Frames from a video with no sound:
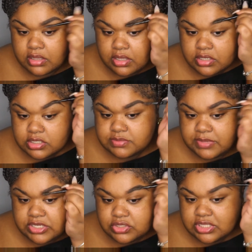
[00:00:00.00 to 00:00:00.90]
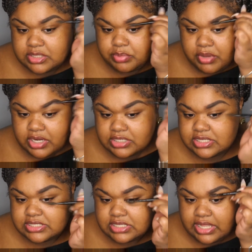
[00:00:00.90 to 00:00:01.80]
And just make sure that the product
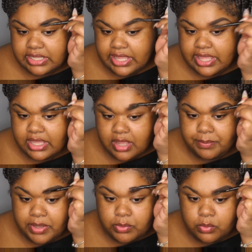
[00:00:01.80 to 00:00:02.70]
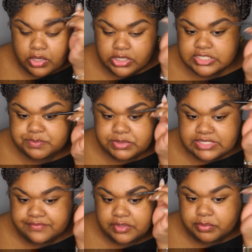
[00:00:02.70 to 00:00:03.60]
doesn't like cake up in one
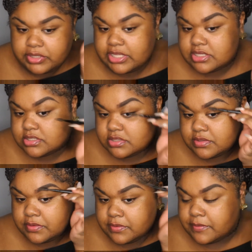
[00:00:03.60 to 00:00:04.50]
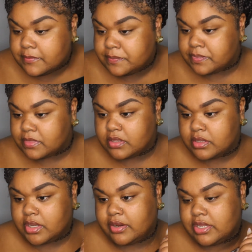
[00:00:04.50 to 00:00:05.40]
specific place.
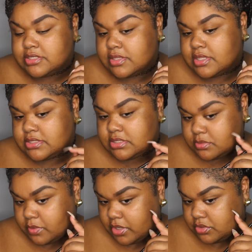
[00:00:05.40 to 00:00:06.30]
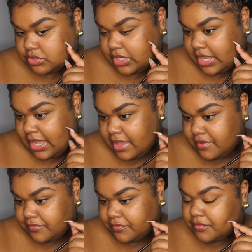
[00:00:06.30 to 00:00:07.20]
Alright, so this is what you should have.